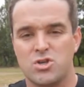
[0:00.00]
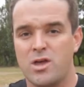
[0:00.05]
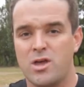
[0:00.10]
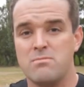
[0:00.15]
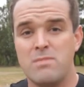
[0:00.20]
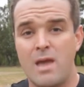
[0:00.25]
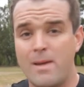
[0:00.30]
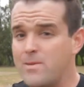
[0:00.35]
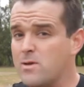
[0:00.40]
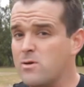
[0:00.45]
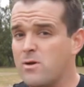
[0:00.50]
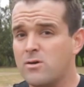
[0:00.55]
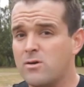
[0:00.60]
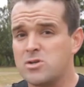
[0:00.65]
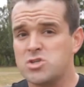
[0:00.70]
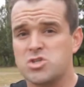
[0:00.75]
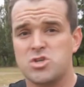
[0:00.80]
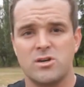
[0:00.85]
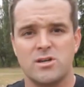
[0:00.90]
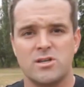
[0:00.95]
And maybe you're already
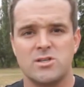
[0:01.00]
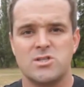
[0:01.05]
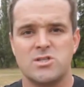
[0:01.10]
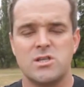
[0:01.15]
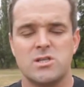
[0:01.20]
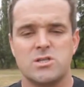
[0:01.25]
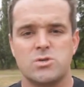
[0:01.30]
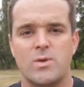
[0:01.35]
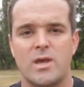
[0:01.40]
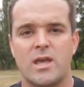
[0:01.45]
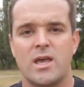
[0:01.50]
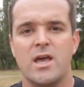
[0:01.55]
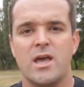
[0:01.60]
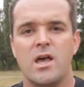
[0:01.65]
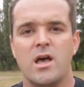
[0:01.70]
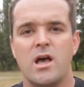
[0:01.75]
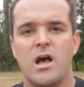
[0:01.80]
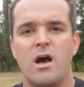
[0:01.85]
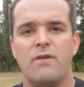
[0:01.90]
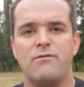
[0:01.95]
starting to see this week
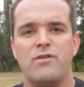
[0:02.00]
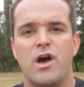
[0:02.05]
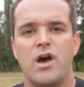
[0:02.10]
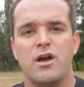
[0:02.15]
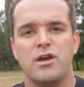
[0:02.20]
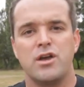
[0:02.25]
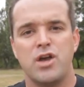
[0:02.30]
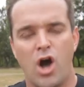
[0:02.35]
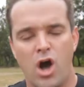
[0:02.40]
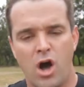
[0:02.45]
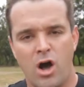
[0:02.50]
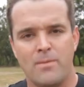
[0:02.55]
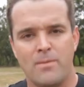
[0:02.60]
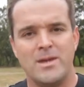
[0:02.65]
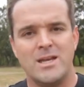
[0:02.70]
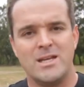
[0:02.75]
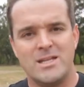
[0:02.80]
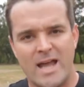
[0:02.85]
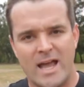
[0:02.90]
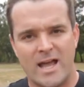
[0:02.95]
of
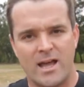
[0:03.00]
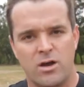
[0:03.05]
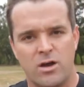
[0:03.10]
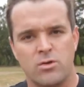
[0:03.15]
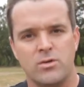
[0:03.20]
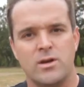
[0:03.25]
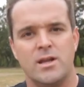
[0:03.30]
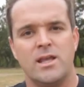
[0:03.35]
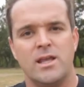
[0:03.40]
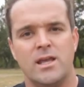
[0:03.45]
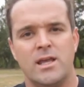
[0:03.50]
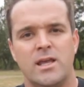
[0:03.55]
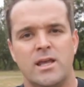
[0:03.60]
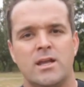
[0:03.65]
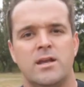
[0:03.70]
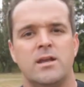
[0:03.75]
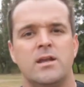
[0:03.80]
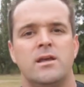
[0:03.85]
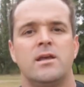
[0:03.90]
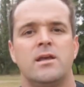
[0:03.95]
calming down
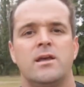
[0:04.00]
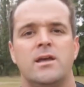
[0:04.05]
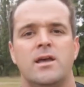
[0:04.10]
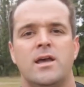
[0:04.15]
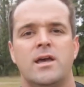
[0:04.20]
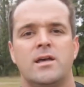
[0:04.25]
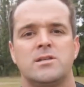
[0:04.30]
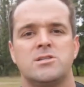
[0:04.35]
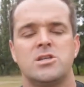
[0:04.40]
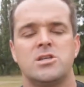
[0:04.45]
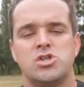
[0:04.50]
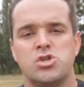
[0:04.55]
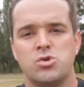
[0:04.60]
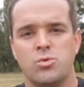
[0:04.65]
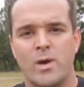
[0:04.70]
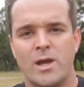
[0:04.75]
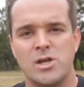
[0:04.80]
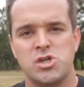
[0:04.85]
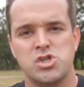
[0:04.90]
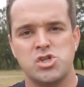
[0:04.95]
in a
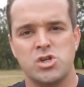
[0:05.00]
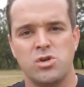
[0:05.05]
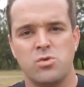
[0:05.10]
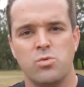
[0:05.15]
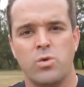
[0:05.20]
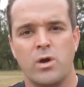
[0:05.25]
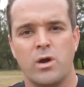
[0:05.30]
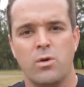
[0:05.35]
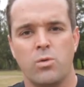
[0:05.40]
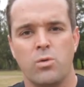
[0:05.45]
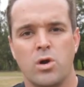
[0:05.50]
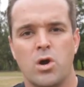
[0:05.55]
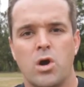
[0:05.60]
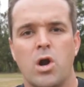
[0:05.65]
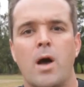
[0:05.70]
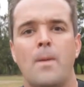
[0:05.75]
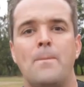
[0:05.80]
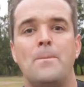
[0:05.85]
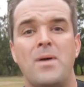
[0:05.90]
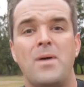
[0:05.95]
situation where we're
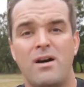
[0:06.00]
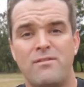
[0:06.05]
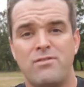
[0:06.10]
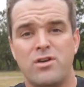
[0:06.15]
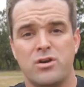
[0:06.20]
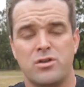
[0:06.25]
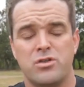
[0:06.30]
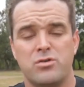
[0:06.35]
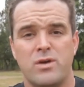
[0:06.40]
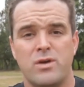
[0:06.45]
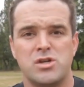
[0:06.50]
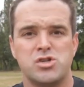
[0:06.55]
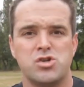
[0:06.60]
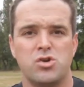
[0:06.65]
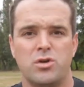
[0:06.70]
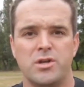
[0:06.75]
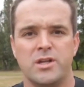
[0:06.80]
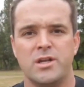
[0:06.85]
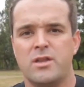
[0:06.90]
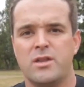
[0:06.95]
above our
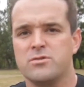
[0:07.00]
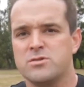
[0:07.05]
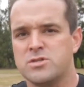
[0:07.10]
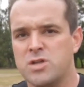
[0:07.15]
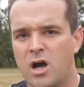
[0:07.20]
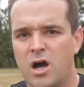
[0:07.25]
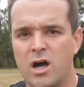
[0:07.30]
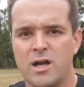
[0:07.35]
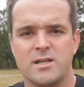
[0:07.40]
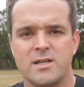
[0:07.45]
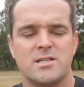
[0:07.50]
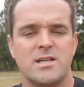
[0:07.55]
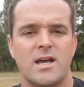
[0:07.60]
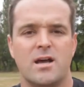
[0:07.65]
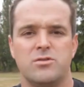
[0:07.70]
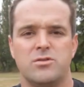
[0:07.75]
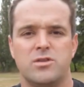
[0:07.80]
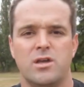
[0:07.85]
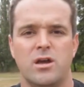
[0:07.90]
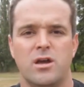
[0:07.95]
threshold. Another dog is
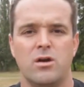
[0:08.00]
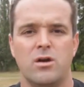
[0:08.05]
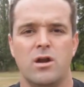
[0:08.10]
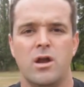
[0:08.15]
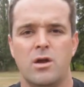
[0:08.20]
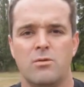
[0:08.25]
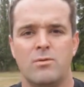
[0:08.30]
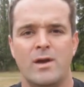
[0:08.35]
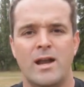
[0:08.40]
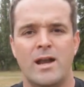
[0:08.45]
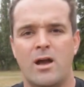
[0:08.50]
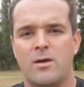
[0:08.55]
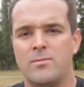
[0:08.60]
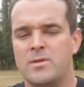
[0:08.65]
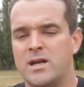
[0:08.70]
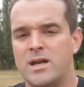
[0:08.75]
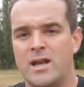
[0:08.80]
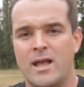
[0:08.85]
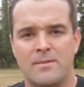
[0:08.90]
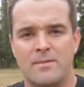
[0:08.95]
out there. Right now I'm
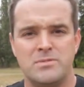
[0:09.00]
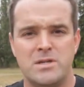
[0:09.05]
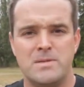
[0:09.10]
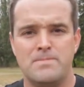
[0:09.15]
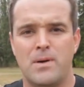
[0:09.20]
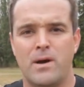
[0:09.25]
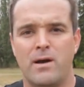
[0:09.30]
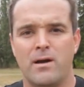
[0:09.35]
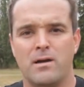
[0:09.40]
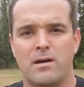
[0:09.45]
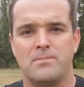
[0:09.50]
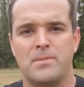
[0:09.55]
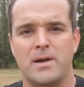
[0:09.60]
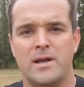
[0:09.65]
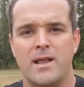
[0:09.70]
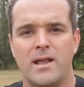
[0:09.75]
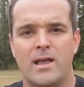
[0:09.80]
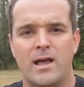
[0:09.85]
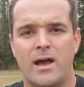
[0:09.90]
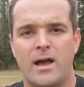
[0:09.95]
in an empty park, but
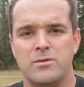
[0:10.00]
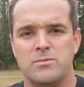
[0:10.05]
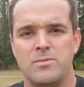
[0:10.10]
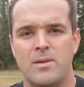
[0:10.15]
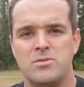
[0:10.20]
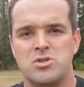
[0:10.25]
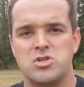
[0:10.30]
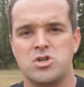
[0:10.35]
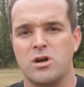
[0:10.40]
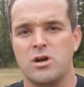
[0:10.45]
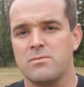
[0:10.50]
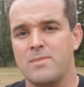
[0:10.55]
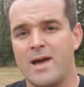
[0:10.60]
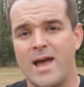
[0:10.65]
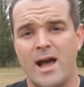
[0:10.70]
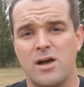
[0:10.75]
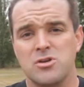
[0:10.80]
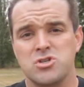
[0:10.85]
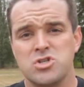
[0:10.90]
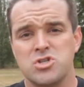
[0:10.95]
I would maybe start in my
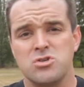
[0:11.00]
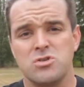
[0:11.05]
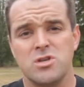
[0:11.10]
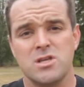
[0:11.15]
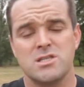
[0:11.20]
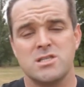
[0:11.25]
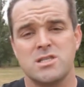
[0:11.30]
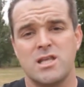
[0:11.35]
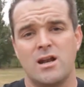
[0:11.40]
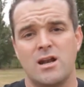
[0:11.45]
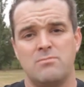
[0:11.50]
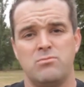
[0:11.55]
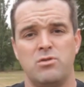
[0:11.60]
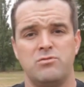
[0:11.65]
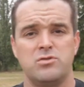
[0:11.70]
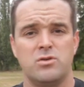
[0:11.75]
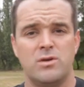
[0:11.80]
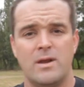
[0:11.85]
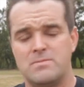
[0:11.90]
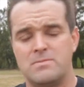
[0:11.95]
house and do this, then I'd move
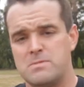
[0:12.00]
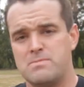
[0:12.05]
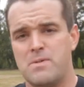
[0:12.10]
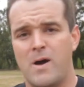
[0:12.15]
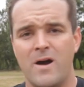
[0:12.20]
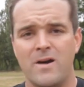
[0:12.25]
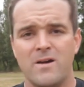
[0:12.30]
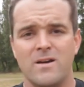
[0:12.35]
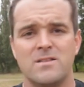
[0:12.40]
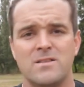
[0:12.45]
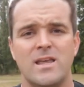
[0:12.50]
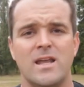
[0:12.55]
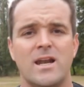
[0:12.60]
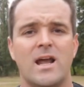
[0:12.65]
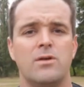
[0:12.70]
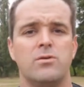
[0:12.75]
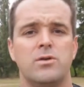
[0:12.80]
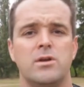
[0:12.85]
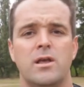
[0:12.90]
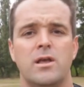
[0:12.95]
to an empty park, then
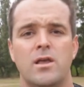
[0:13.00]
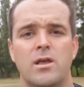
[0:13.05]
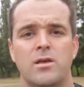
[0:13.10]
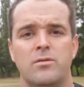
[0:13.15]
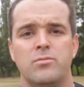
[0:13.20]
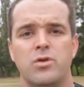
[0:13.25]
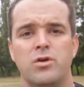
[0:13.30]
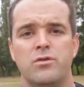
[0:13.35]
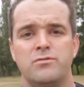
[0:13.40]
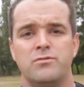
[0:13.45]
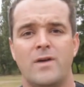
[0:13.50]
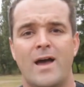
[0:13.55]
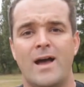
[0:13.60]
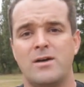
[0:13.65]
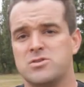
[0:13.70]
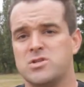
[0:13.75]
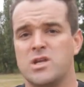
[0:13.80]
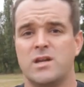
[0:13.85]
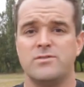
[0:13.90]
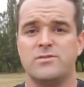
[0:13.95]
I would move
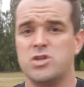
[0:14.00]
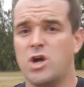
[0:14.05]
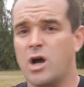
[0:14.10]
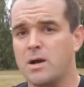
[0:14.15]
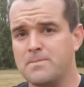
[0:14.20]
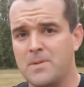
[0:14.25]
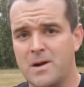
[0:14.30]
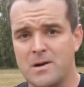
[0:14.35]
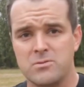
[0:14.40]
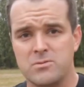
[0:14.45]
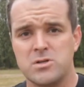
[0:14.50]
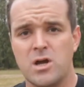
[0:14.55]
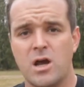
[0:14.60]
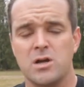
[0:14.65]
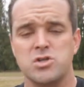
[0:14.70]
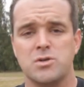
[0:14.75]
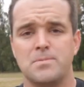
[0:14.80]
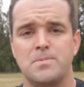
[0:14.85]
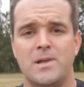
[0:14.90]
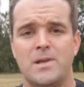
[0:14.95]
outside of a dog park where
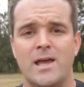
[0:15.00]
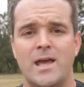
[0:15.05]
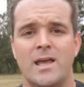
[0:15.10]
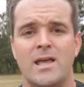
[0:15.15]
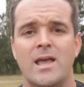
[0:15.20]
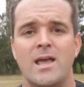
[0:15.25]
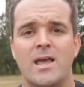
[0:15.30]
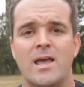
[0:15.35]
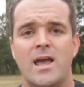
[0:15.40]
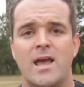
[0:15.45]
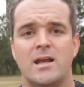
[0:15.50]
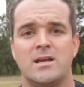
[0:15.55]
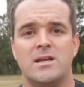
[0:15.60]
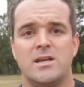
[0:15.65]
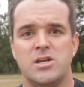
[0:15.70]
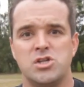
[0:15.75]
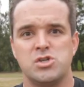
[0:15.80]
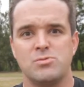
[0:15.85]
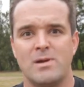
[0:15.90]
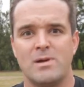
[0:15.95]
dogs are playing and
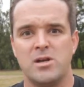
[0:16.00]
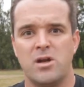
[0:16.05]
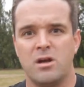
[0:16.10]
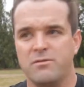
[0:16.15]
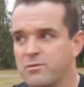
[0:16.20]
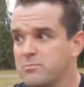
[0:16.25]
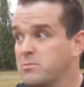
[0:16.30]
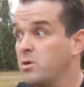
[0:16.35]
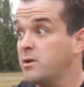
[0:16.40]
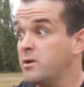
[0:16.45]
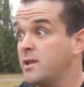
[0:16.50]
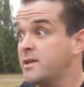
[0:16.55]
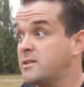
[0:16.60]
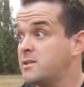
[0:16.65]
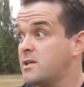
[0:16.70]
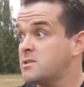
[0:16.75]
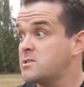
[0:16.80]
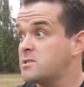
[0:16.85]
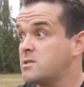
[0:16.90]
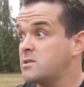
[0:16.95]
condition my dog from going like
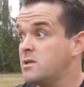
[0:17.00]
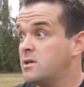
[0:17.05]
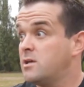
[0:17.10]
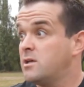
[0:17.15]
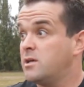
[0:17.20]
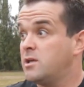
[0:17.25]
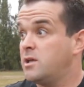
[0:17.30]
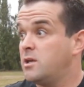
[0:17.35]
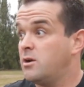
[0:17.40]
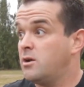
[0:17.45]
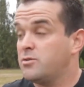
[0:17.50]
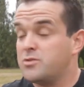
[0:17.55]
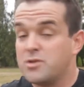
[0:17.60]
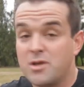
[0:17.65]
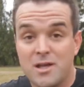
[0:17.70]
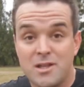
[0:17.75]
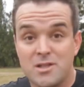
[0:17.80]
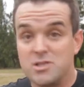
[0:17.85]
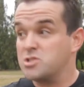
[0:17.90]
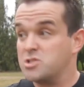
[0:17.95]
this, you know,
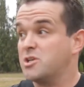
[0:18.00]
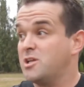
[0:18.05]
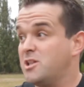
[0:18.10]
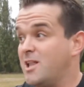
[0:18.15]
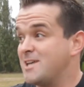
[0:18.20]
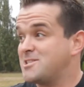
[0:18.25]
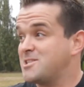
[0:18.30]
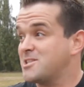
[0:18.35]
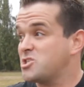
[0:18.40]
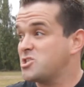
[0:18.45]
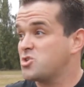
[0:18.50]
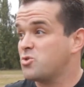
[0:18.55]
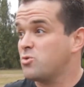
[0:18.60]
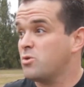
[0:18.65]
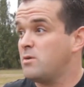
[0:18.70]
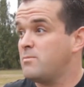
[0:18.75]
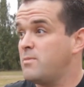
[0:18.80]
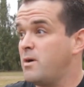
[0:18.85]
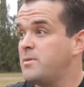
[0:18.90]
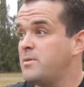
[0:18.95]
this classic
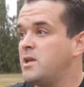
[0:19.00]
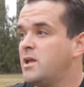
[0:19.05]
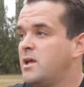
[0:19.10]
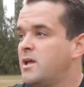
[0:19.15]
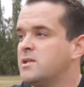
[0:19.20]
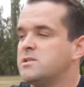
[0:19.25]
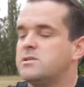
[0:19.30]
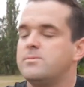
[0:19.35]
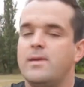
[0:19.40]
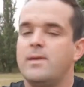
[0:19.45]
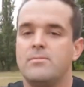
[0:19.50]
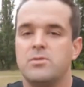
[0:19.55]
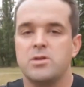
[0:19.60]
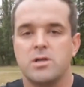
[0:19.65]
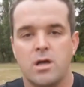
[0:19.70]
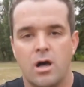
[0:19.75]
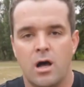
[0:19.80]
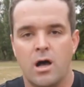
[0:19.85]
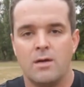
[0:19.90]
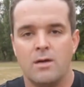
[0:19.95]
squirrel moment, to being able to
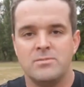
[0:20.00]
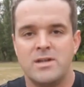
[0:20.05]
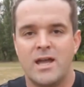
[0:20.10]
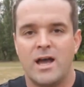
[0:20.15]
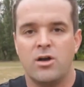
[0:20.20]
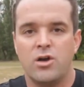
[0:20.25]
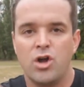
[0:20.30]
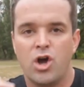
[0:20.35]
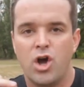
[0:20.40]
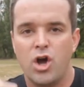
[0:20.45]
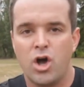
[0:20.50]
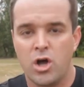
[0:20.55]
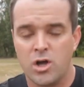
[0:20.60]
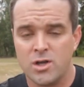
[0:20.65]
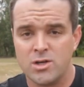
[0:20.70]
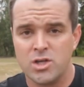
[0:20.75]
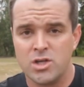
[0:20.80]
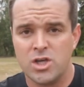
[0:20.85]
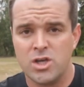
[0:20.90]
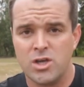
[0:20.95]
calm down
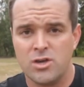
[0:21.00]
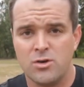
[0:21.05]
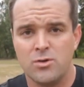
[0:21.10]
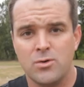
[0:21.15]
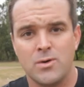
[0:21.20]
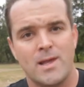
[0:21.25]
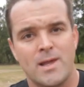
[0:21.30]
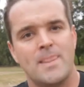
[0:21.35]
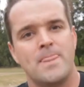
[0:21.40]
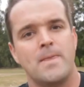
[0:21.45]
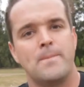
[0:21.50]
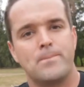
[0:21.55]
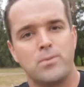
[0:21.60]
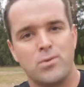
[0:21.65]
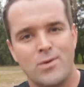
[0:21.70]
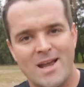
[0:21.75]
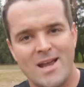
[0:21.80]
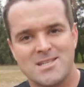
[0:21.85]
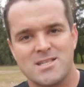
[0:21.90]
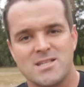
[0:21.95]
on cue in the
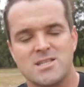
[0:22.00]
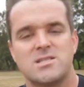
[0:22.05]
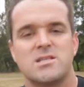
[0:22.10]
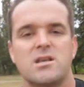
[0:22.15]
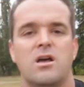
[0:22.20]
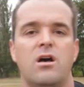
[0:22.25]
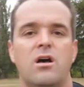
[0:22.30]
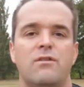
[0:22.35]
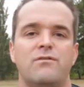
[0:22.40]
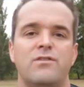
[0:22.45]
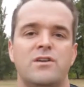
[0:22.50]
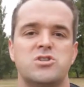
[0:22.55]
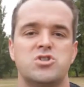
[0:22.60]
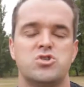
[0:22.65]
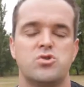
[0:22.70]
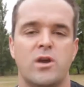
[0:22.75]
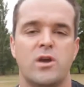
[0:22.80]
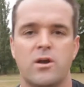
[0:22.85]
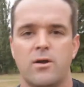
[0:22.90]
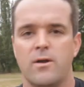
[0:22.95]
presence of his
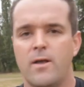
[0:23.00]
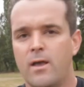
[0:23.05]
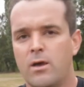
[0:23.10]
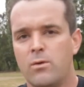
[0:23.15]
trigger.